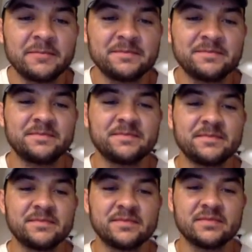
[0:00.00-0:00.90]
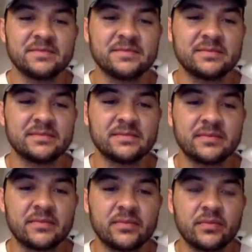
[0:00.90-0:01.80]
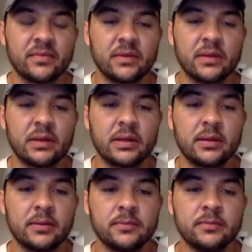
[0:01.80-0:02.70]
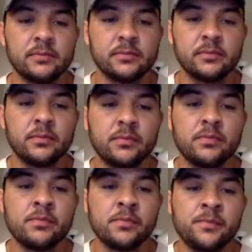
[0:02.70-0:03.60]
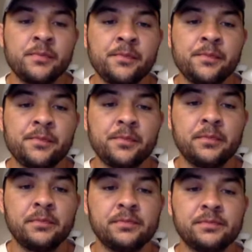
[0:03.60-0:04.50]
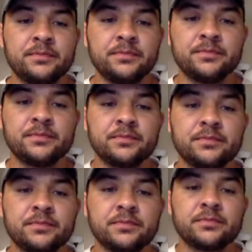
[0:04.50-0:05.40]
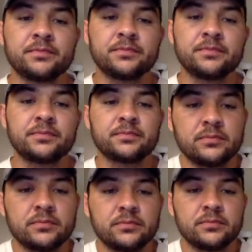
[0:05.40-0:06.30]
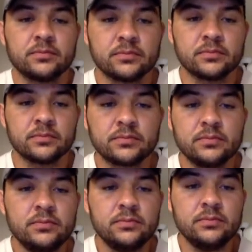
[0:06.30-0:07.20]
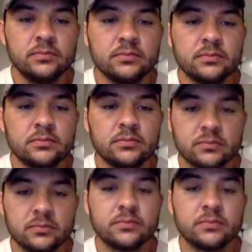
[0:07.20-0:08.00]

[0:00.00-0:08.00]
(silent)